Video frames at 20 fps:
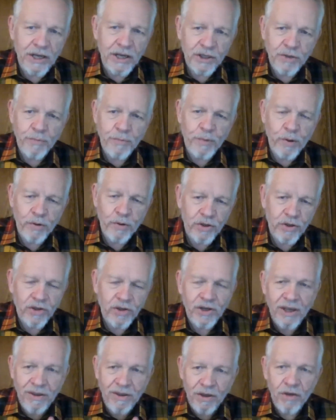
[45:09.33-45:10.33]
as opposed to,
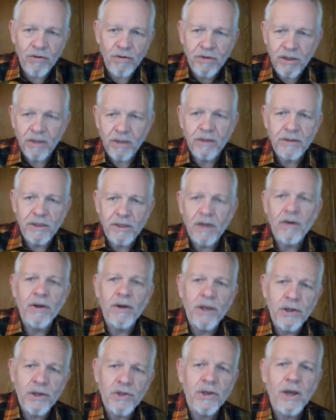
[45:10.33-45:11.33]
say, the
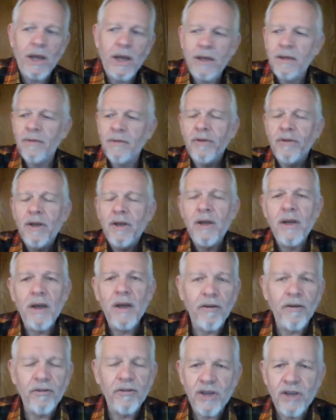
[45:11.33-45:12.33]
utilitarian side of
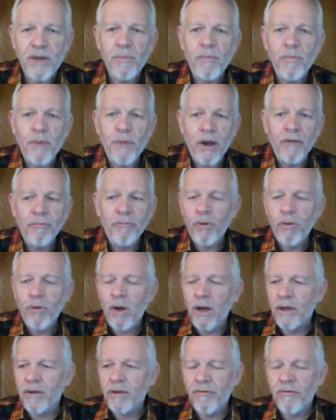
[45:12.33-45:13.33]

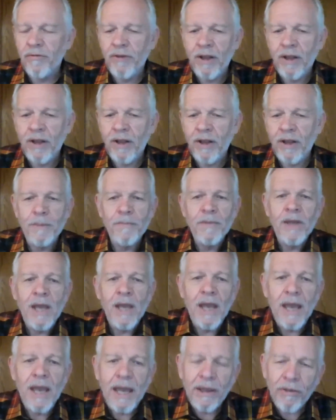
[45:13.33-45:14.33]
product development.
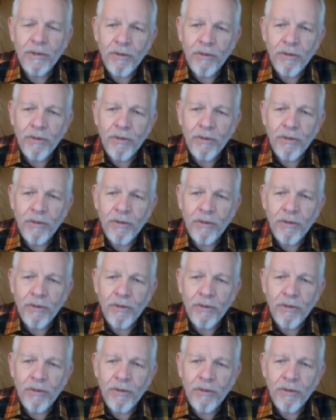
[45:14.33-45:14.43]
And